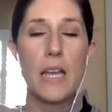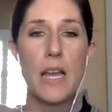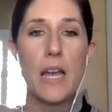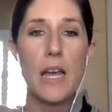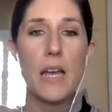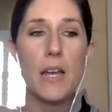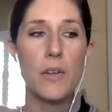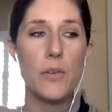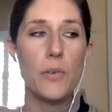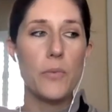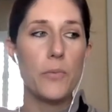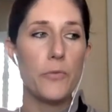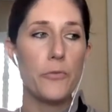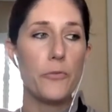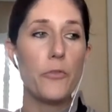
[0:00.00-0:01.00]
uh,
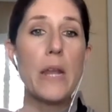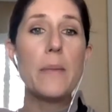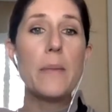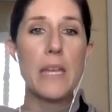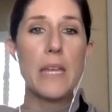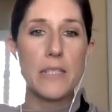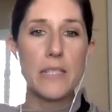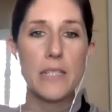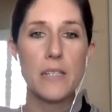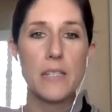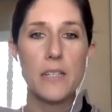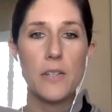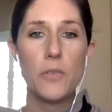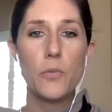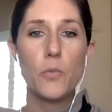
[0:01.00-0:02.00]
frame it,
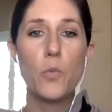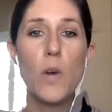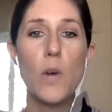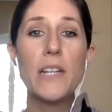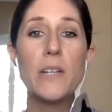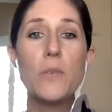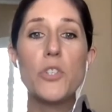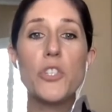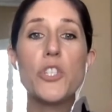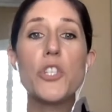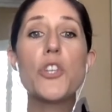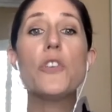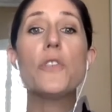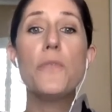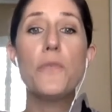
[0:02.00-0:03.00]
what it was
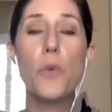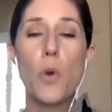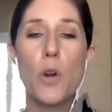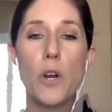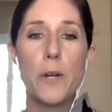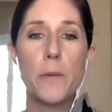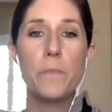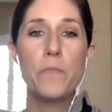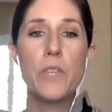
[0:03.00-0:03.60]
good for,